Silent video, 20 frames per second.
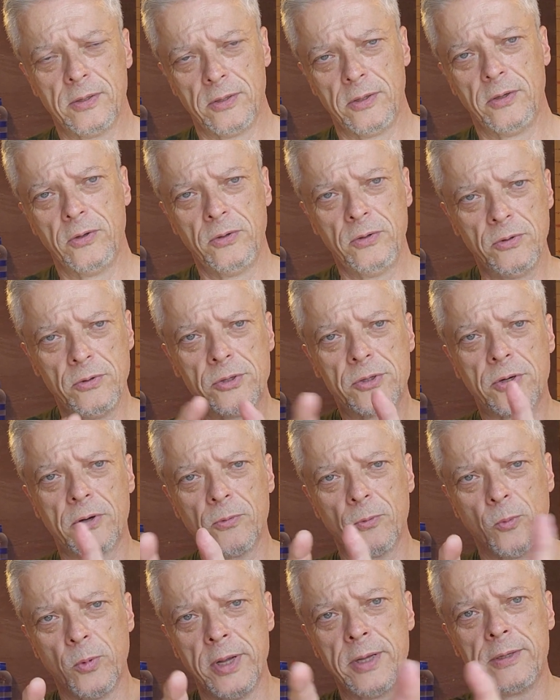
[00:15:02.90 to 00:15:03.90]
You use your
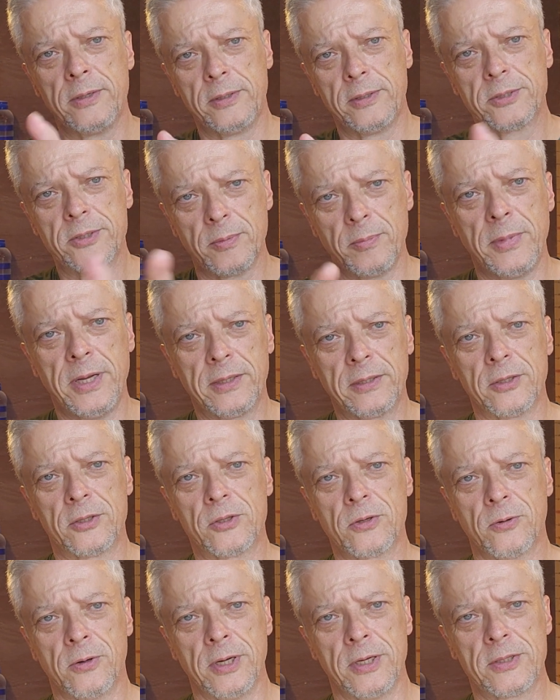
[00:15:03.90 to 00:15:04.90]
will to make the
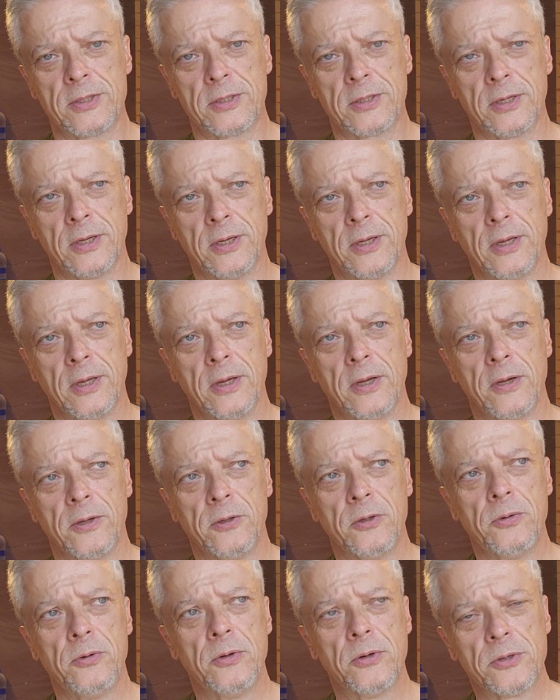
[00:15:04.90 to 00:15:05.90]
choice.
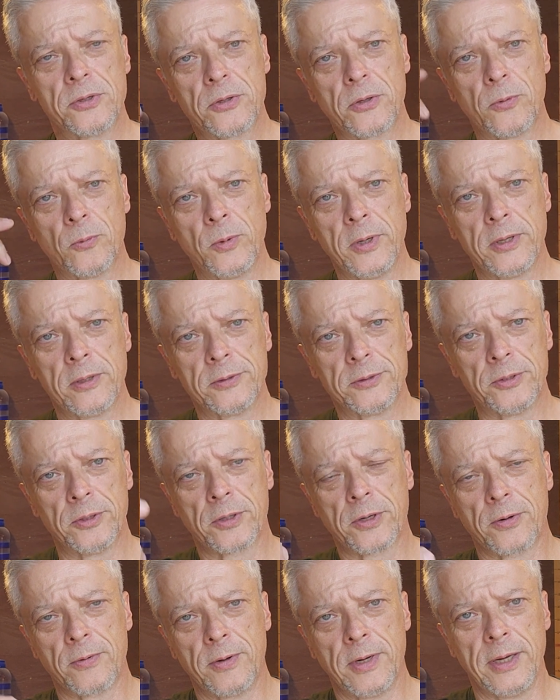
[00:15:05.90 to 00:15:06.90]
You use your will to
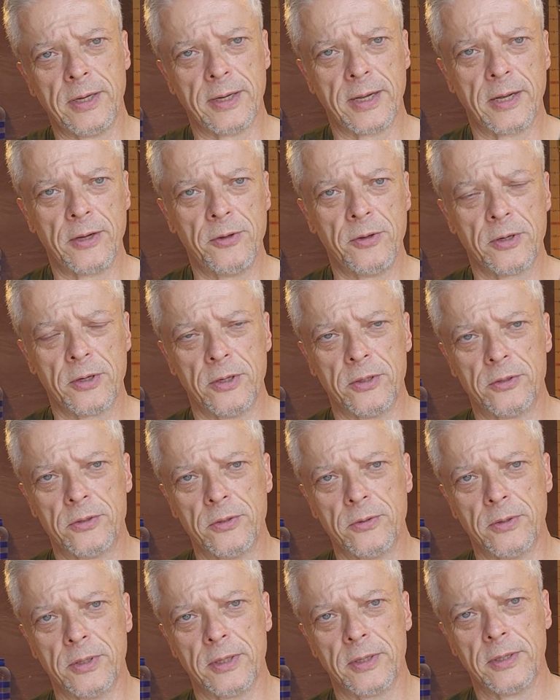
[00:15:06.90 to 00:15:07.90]
create how you're going to
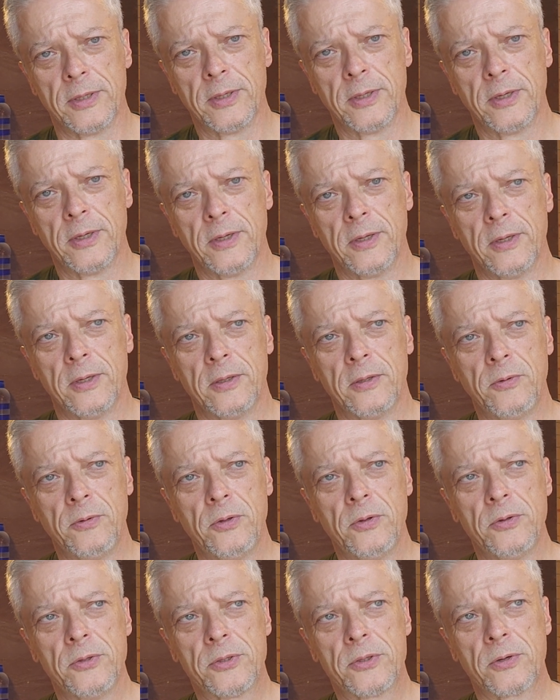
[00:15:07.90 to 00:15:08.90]
do it. You
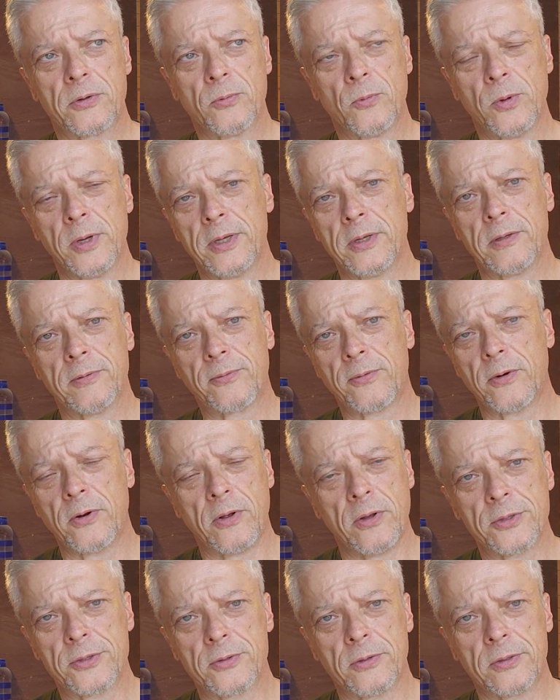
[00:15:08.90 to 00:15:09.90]
use your will for
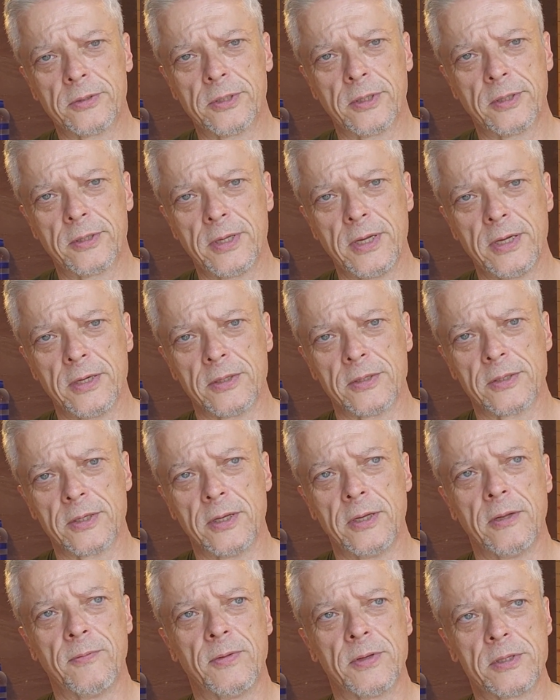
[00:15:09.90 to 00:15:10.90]
all sorts of things.
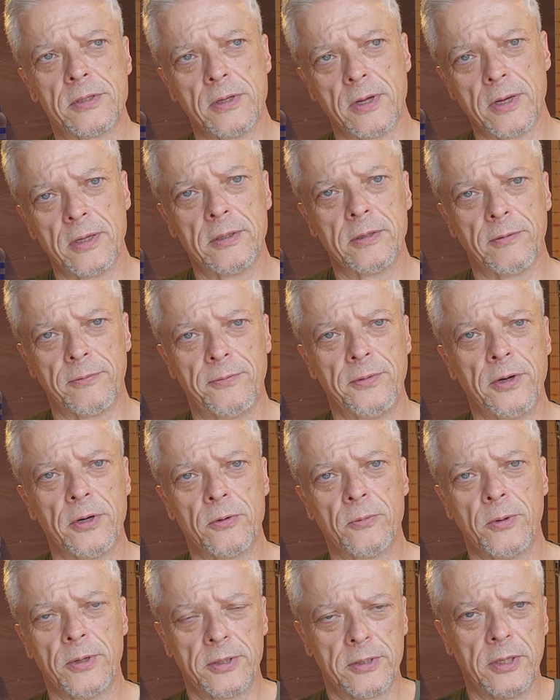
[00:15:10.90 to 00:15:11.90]
And if it's not interfered
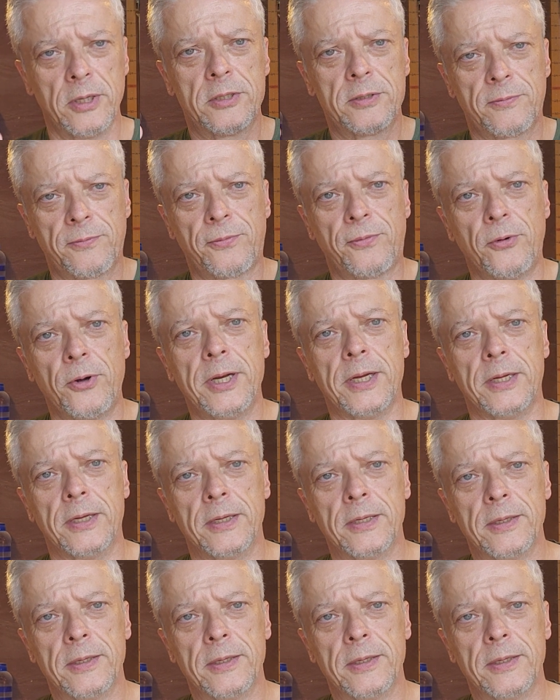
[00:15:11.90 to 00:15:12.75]
with, it's free.